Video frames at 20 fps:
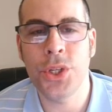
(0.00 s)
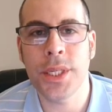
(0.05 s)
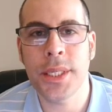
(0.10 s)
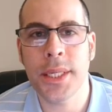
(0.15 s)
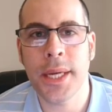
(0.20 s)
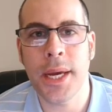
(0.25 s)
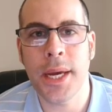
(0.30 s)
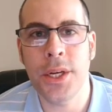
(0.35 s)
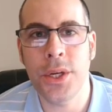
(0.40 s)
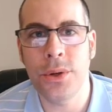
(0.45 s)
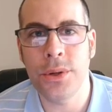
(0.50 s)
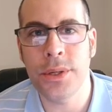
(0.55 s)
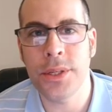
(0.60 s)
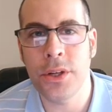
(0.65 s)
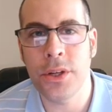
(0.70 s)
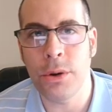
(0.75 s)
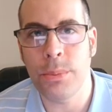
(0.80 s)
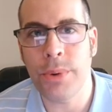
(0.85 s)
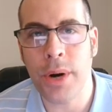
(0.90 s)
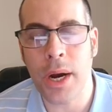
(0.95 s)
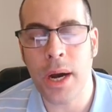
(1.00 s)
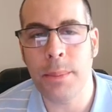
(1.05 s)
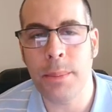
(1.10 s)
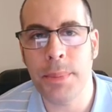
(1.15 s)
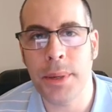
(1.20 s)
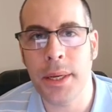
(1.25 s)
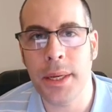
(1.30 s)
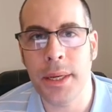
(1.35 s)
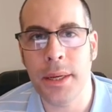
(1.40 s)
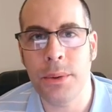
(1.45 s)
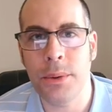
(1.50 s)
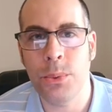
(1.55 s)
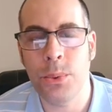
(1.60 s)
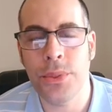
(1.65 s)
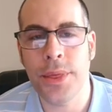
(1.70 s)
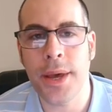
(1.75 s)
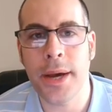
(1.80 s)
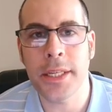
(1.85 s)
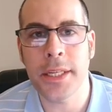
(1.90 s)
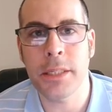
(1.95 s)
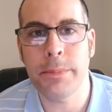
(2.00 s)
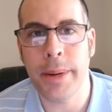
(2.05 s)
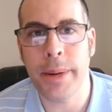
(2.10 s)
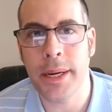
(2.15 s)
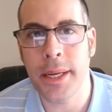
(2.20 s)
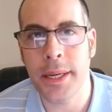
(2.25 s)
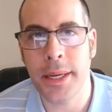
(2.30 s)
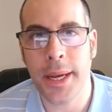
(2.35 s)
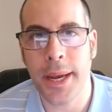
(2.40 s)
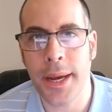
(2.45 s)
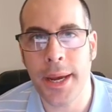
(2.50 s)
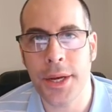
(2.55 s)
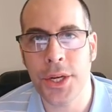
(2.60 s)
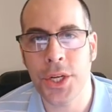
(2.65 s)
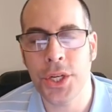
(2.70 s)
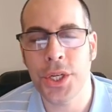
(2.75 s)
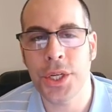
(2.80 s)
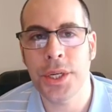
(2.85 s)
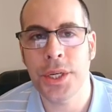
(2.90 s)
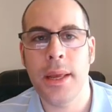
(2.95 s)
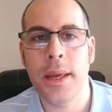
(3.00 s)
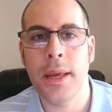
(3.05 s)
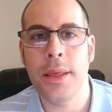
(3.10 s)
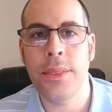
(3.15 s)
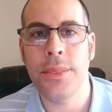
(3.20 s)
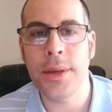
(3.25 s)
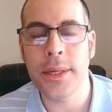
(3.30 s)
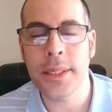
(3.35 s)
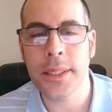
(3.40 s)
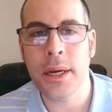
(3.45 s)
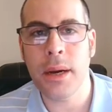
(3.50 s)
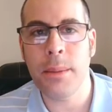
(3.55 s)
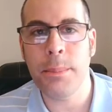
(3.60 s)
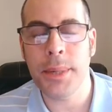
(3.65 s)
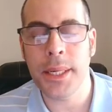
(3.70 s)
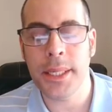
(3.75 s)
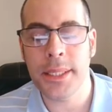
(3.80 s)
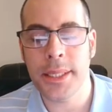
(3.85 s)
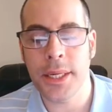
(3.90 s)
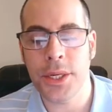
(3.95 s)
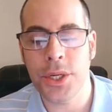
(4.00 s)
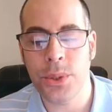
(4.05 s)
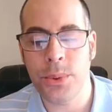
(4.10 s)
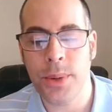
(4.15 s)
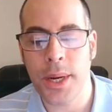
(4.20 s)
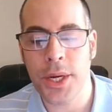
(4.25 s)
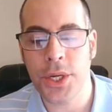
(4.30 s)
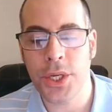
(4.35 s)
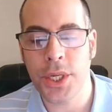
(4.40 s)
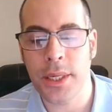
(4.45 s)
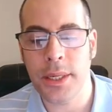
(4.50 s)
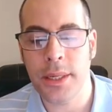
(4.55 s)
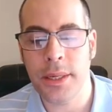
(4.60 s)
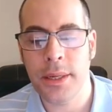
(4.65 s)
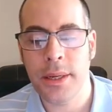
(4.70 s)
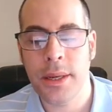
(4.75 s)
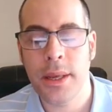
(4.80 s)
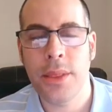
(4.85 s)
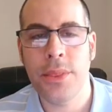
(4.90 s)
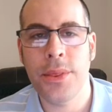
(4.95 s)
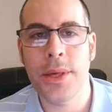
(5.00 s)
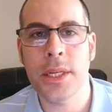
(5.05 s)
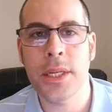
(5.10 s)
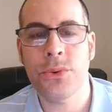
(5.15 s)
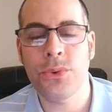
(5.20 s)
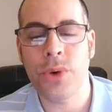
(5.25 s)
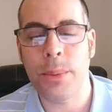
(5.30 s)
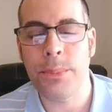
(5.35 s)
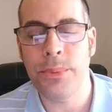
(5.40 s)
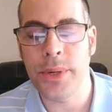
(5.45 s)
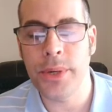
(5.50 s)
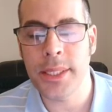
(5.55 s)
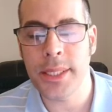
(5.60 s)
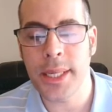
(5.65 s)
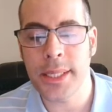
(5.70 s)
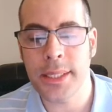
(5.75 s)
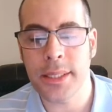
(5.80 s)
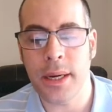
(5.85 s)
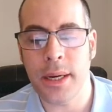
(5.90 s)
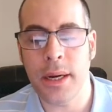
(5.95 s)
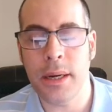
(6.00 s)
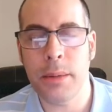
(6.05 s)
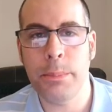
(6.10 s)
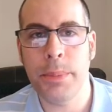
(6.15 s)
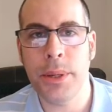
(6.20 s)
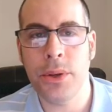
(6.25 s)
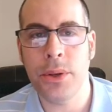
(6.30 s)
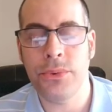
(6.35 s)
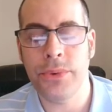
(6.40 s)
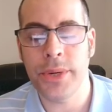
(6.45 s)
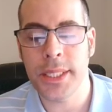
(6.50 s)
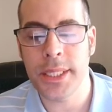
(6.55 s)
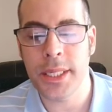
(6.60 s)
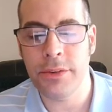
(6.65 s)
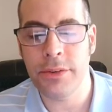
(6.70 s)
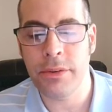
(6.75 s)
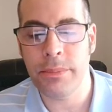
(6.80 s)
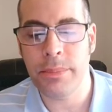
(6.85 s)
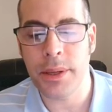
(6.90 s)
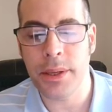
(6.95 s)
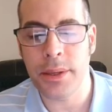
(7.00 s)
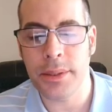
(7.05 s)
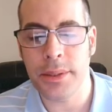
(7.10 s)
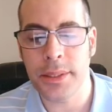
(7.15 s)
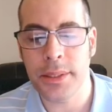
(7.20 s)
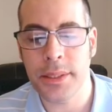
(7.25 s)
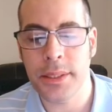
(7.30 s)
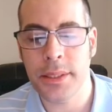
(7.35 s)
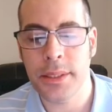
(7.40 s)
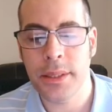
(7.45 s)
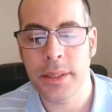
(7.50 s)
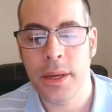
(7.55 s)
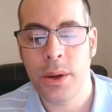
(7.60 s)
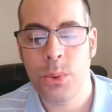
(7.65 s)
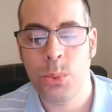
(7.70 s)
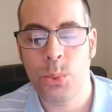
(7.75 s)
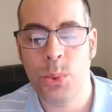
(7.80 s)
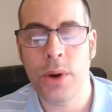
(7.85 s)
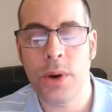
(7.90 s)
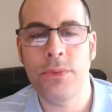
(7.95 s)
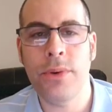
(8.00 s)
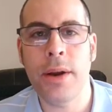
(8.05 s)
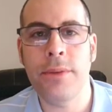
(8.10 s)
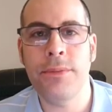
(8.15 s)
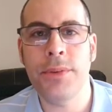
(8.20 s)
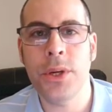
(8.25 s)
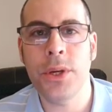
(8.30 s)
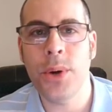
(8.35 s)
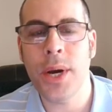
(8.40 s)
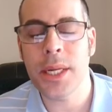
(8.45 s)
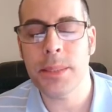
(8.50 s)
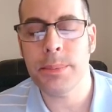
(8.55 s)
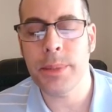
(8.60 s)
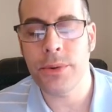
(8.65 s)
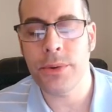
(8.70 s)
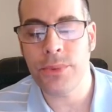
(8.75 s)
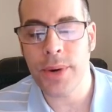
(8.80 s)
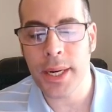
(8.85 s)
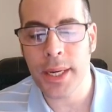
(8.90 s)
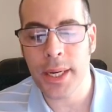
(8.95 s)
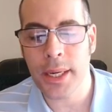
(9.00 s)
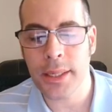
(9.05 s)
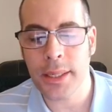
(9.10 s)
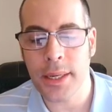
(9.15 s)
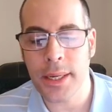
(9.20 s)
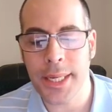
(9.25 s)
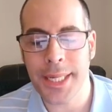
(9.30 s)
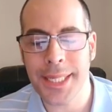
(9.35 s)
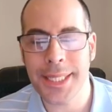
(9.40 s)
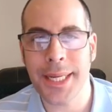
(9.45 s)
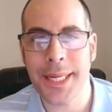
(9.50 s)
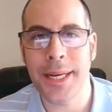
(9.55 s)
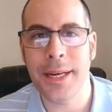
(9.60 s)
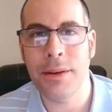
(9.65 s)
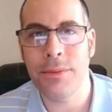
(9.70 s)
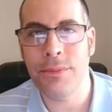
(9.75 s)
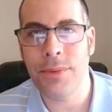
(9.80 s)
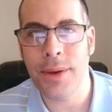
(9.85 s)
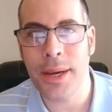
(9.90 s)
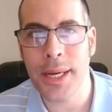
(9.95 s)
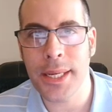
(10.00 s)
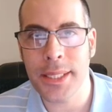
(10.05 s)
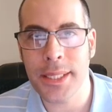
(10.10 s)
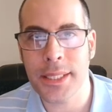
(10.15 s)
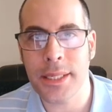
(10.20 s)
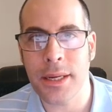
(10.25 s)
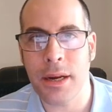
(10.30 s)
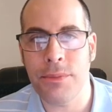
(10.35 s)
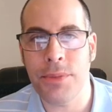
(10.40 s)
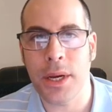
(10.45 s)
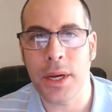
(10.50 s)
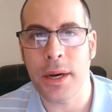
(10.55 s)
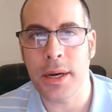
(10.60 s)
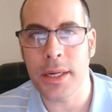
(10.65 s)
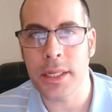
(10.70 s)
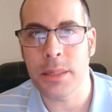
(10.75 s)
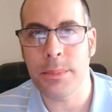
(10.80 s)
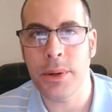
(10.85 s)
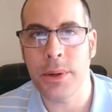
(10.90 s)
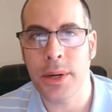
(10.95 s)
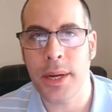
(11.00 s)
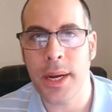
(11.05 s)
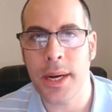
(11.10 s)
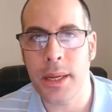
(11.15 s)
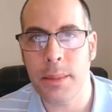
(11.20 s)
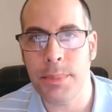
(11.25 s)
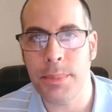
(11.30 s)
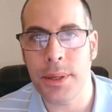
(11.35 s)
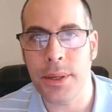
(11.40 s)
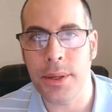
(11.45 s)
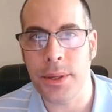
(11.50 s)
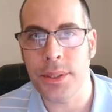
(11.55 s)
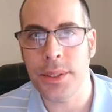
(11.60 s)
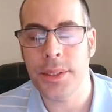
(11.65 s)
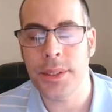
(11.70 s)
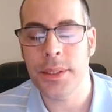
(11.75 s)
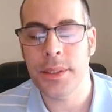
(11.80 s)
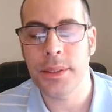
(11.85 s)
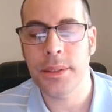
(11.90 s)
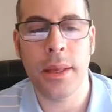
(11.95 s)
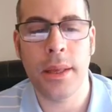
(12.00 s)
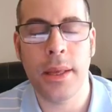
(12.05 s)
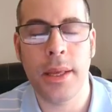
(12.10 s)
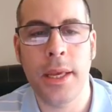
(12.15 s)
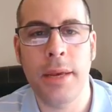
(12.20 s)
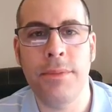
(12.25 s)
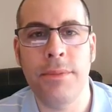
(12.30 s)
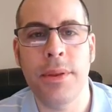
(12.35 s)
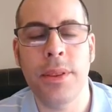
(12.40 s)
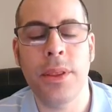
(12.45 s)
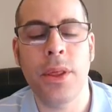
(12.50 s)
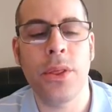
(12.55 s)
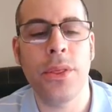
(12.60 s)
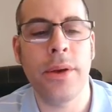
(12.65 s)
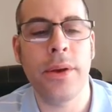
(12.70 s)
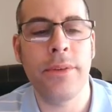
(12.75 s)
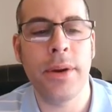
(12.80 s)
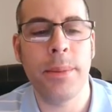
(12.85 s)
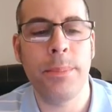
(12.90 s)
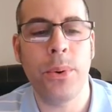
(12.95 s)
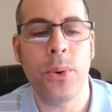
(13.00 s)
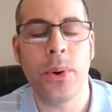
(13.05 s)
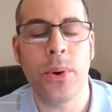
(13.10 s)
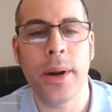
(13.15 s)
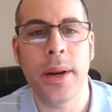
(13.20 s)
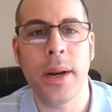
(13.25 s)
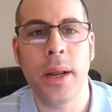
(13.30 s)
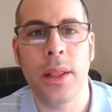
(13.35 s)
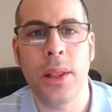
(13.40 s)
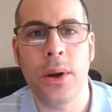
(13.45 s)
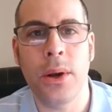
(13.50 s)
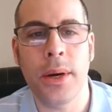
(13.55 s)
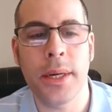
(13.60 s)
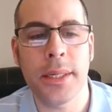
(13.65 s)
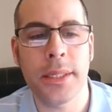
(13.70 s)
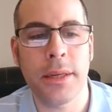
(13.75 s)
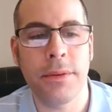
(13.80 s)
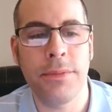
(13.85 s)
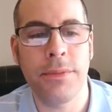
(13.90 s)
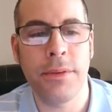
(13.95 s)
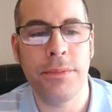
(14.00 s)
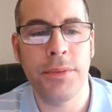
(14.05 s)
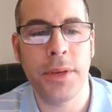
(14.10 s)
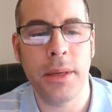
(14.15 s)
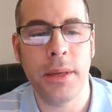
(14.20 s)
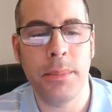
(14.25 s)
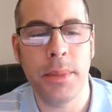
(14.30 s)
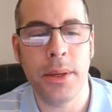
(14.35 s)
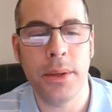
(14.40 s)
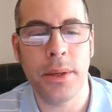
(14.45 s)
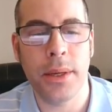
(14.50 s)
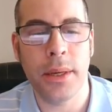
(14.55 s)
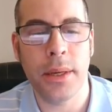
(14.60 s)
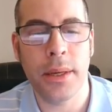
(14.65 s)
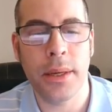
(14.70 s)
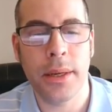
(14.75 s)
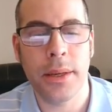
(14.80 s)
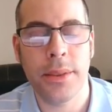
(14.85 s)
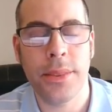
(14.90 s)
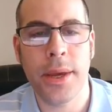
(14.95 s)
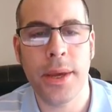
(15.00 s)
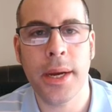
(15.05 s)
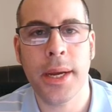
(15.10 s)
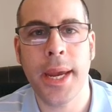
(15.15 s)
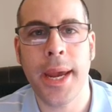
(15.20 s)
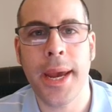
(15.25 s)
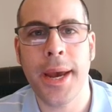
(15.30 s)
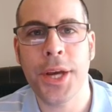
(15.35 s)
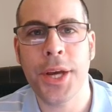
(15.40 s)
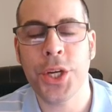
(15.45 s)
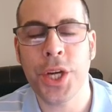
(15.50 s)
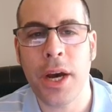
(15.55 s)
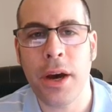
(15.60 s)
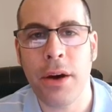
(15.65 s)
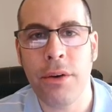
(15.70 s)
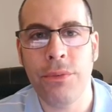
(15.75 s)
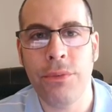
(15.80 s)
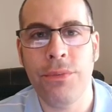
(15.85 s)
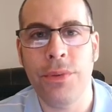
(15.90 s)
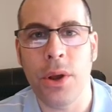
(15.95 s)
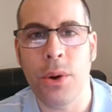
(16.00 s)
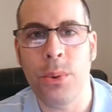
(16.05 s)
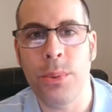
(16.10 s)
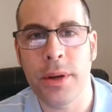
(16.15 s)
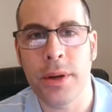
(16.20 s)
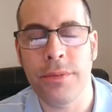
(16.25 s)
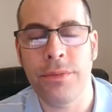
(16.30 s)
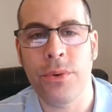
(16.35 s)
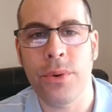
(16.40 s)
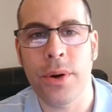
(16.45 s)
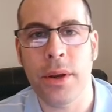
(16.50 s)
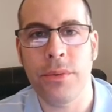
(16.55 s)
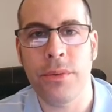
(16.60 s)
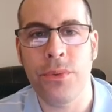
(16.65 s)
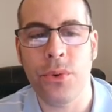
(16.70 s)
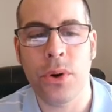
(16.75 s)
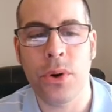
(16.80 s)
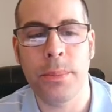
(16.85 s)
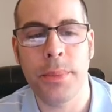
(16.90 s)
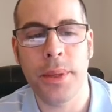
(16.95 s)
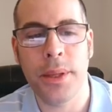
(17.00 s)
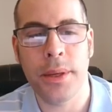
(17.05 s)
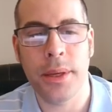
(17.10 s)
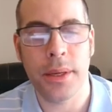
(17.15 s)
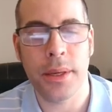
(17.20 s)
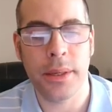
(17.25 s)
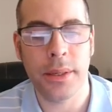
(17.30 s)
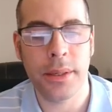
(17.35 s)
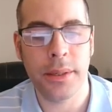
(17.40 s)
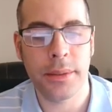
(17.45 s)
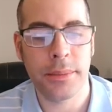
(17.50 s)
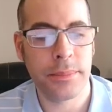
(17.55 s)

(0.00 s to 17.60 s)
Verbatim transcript: just get use of your property without spending cash. In this company situation, this represents unbilled receivables where revenue has been recognized in advance of the customer getting billed. Even though they reported a loss of 50 million, their cash outflow was 44 million.